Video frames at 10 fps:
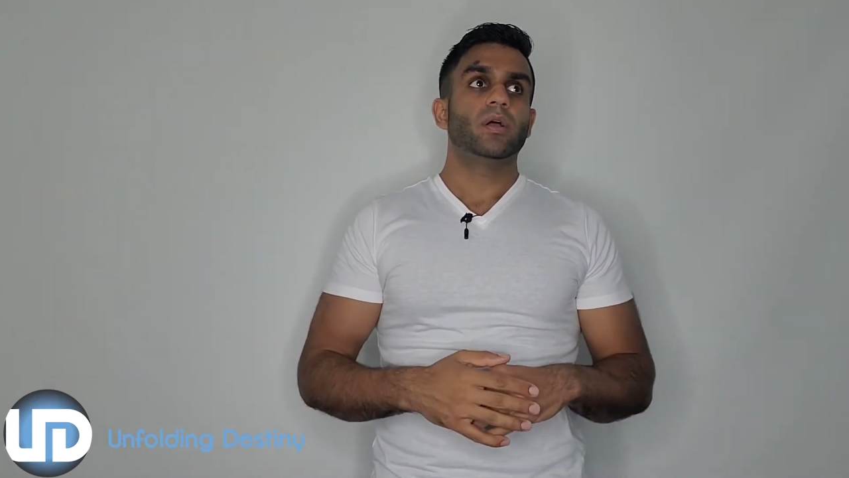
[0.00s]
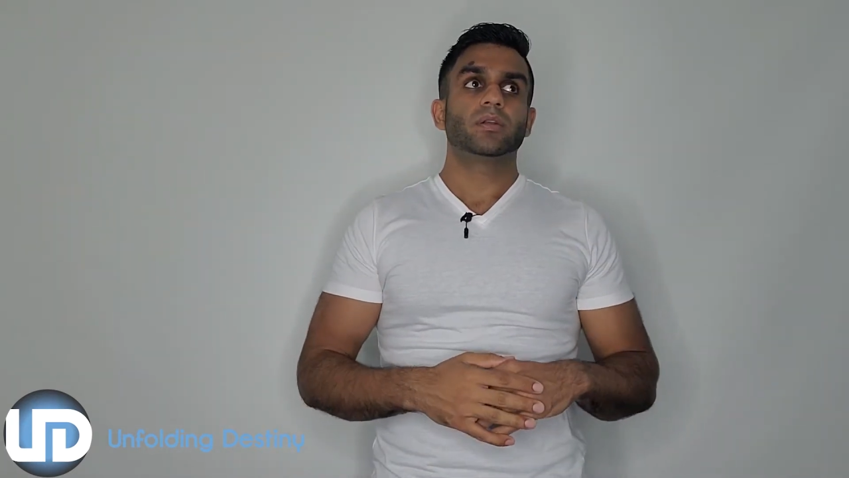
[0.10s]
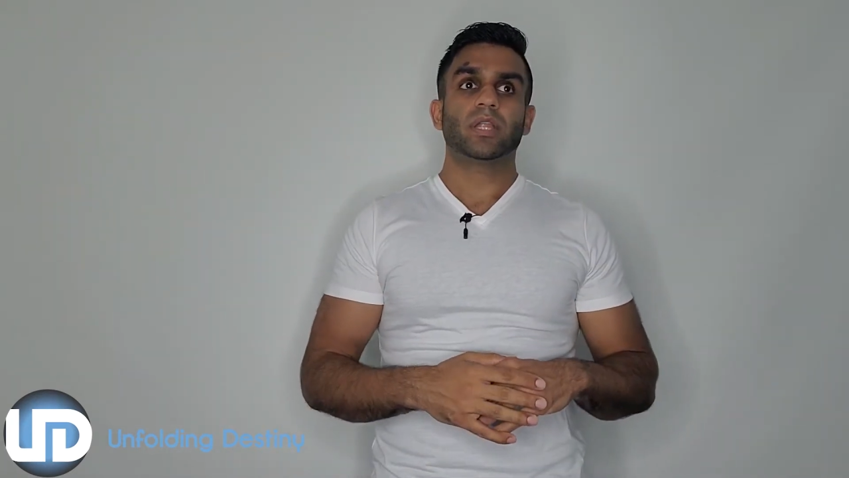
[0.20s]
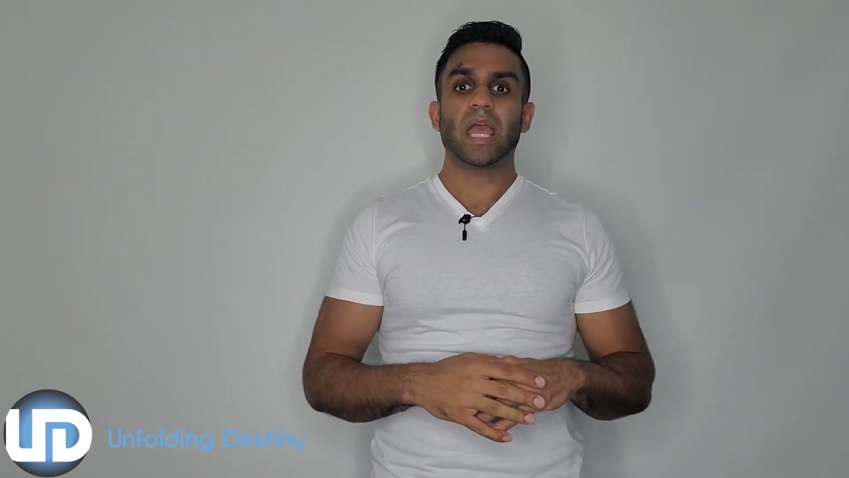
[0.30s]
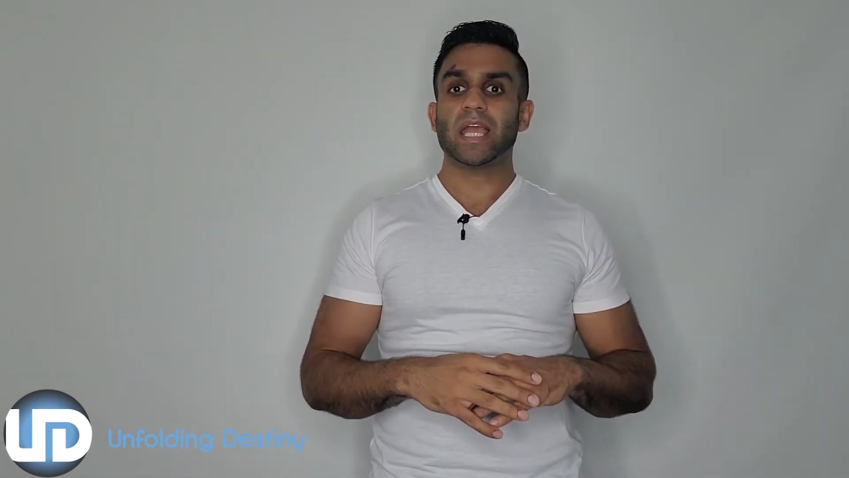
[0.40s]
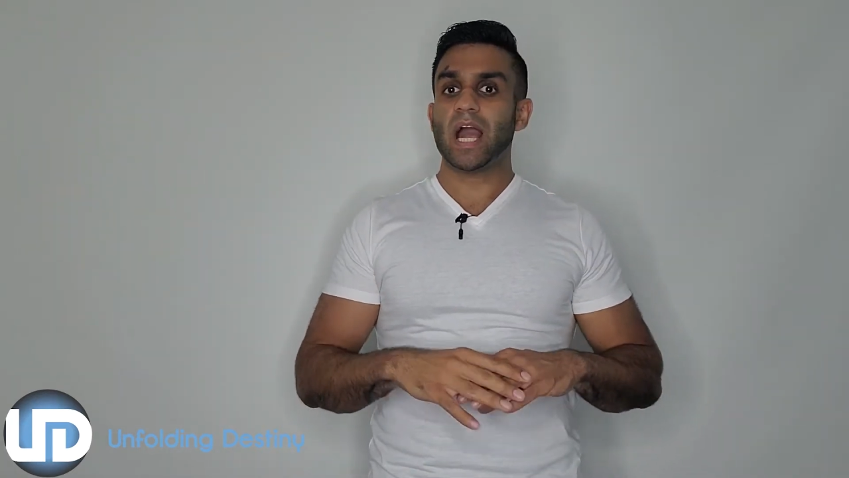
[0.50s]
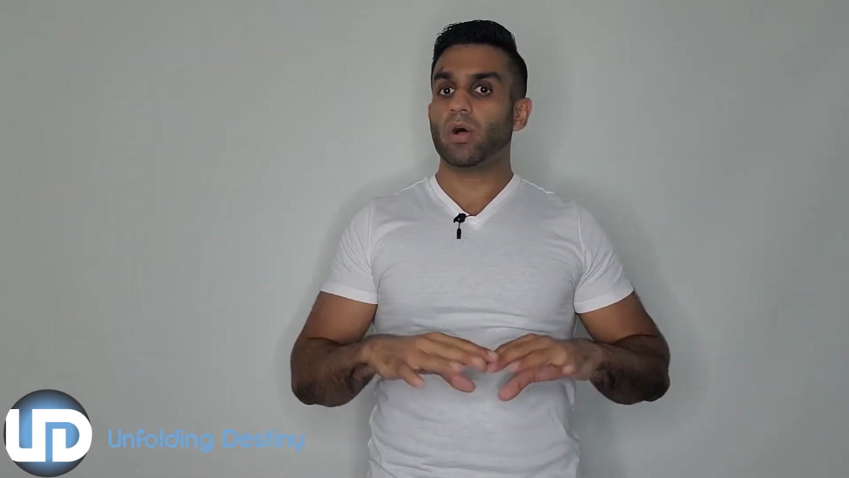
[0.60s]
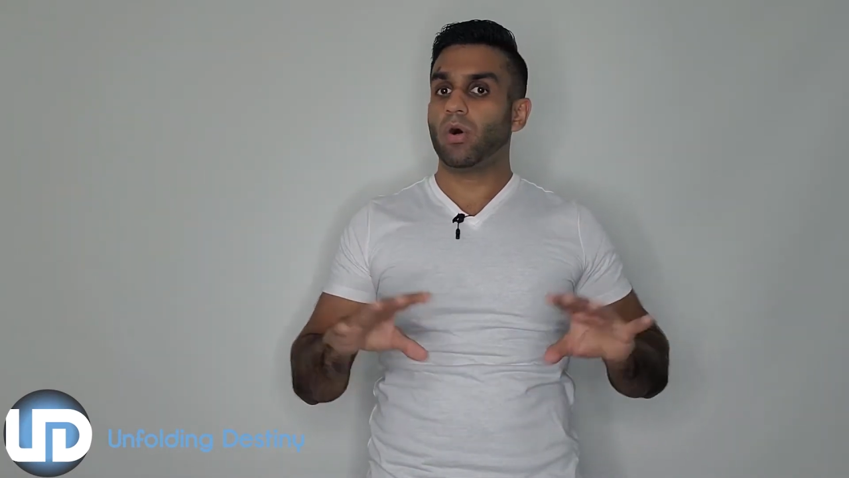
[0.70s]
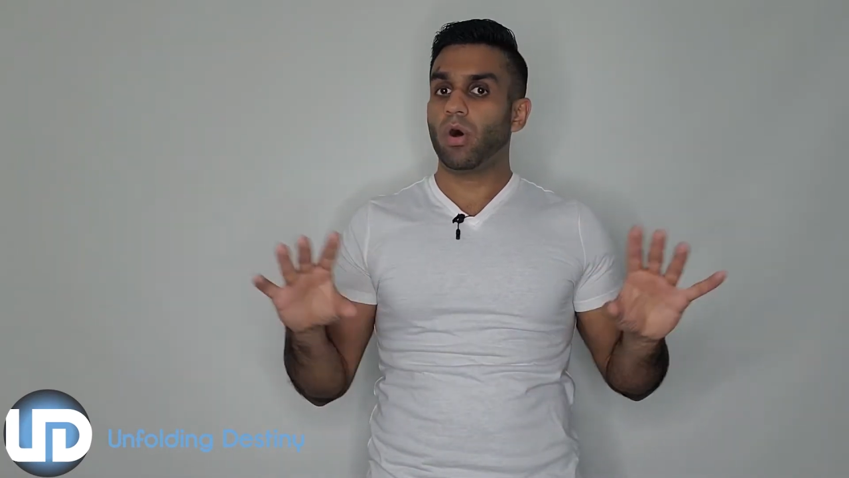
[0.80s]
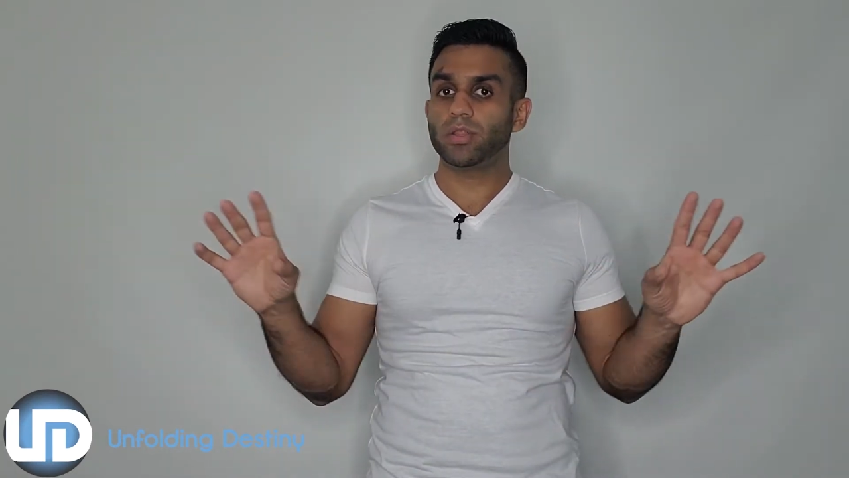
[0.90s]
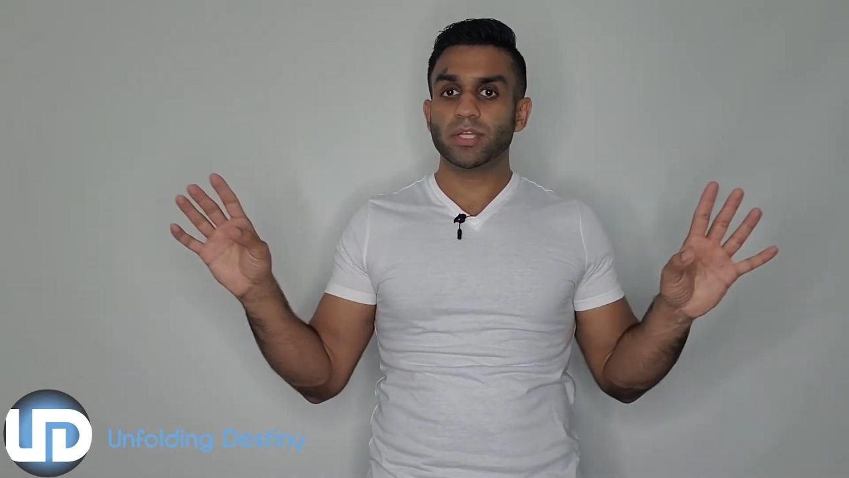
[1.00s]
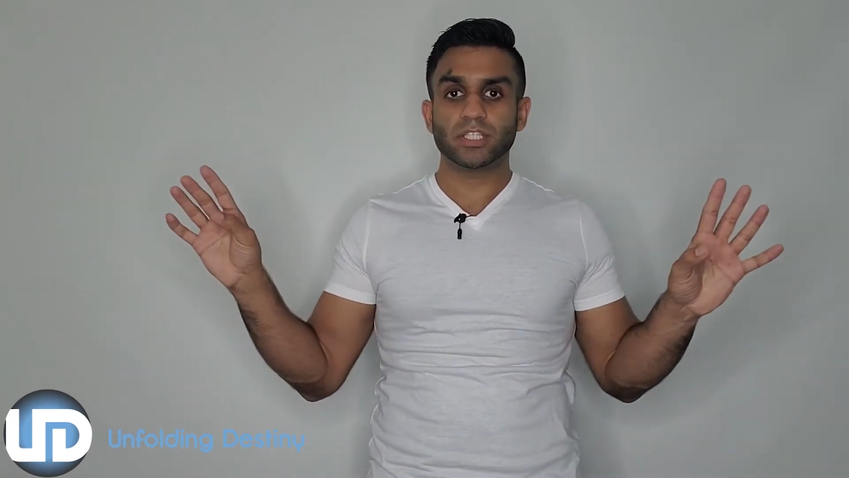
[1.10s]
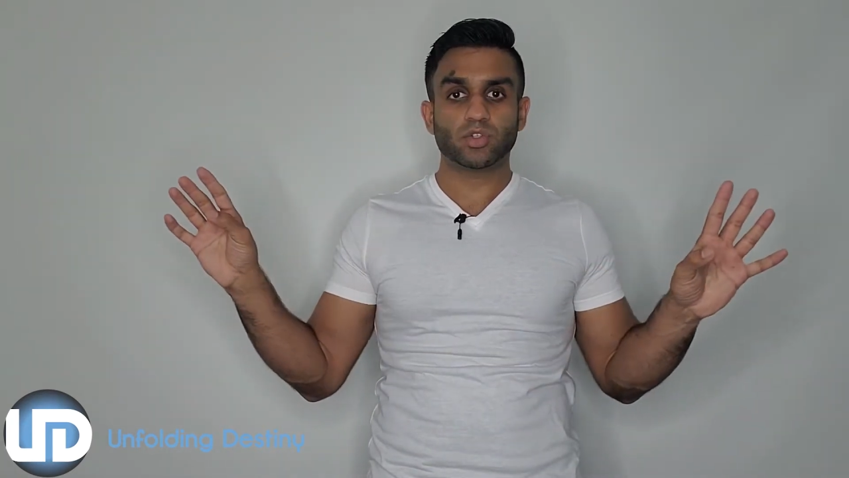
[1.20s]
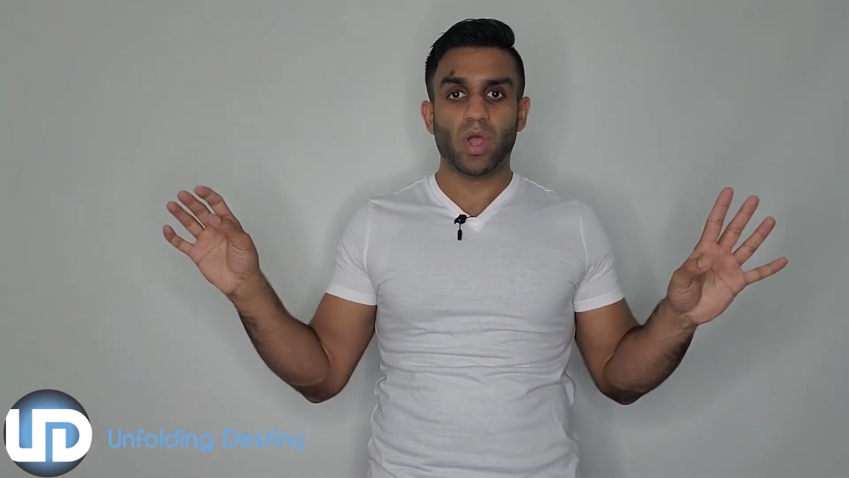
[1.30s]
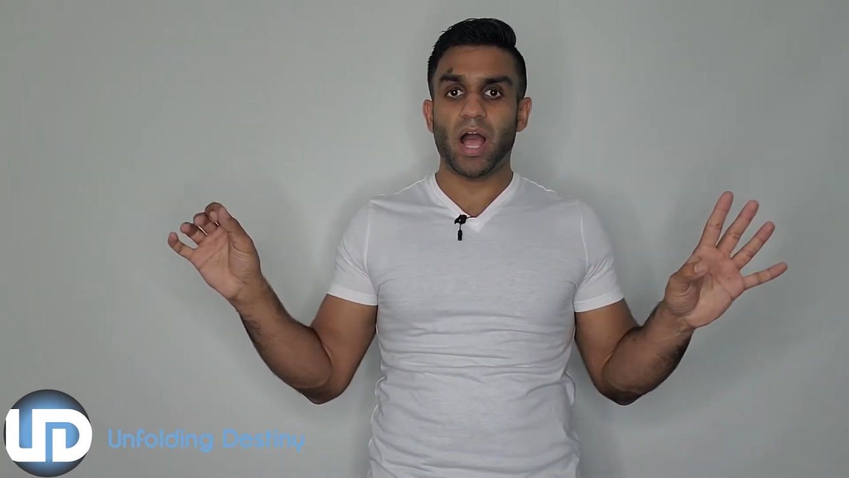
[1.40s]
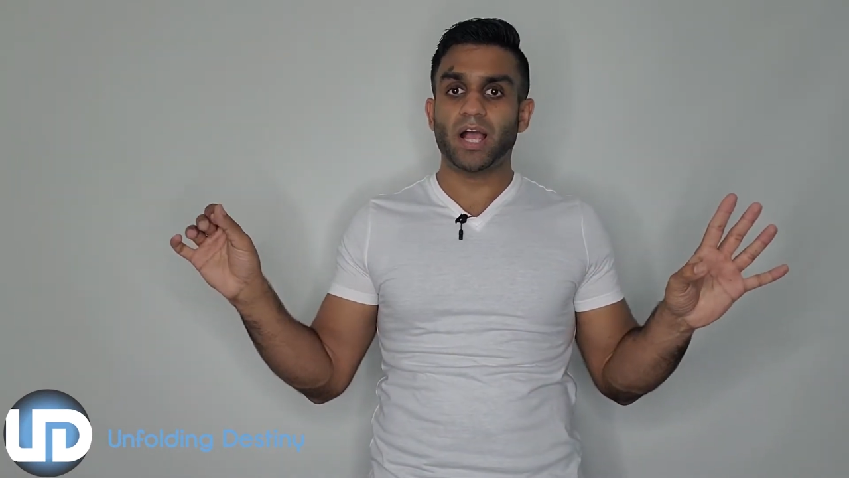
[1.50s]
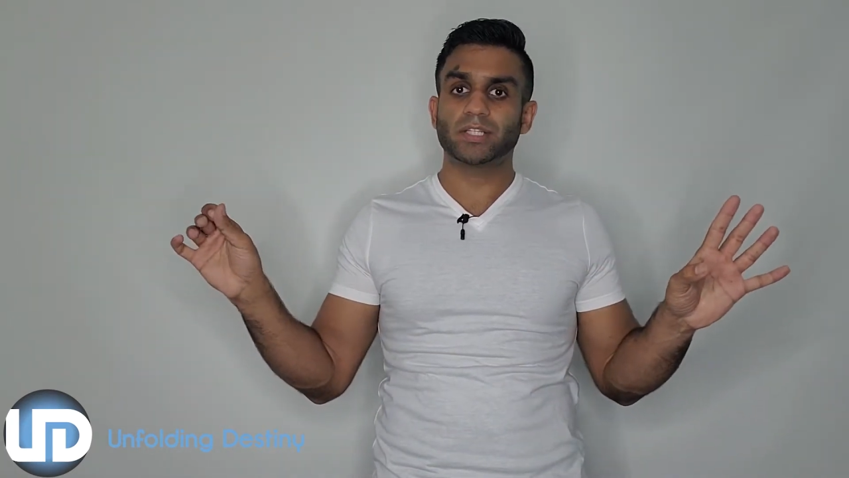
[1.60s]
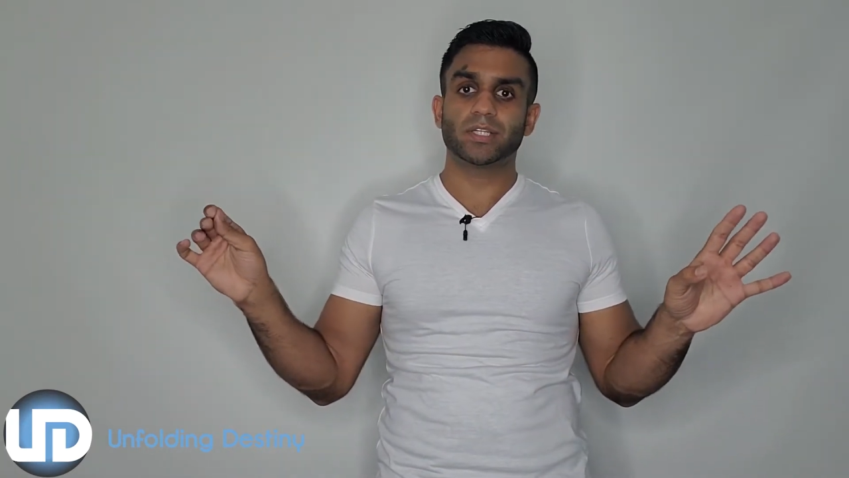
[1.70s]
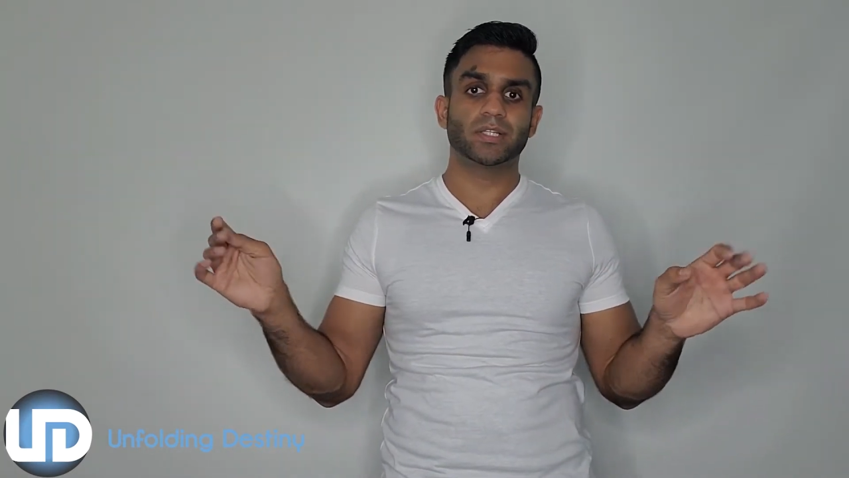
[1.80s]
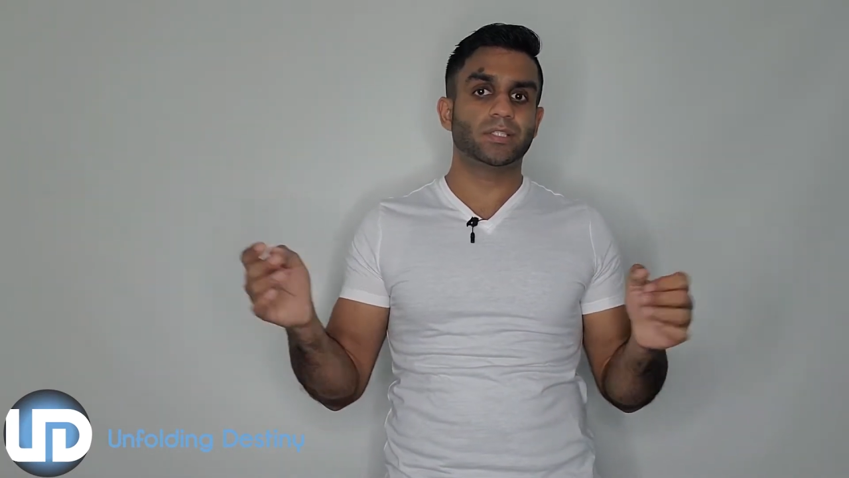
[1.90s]
Take out all the
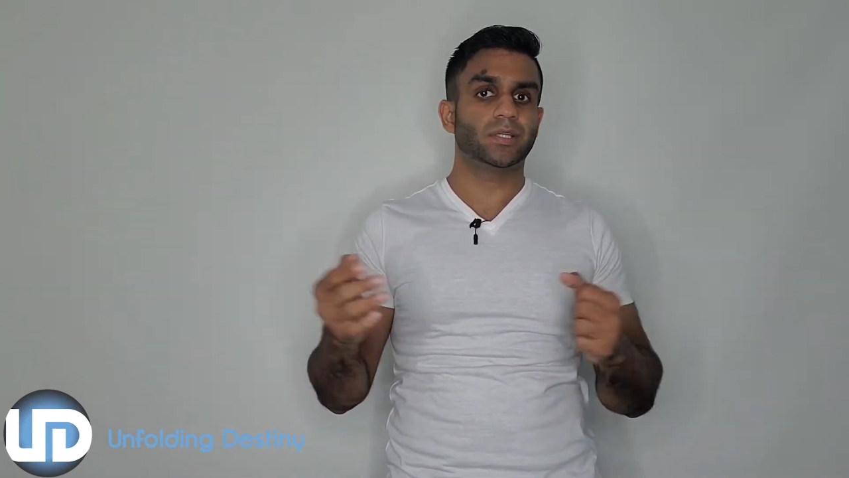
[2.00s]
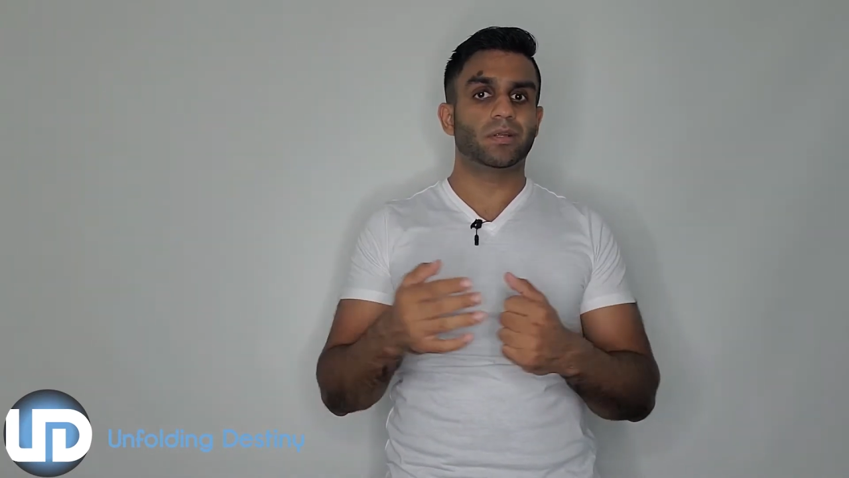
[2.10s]
distractions,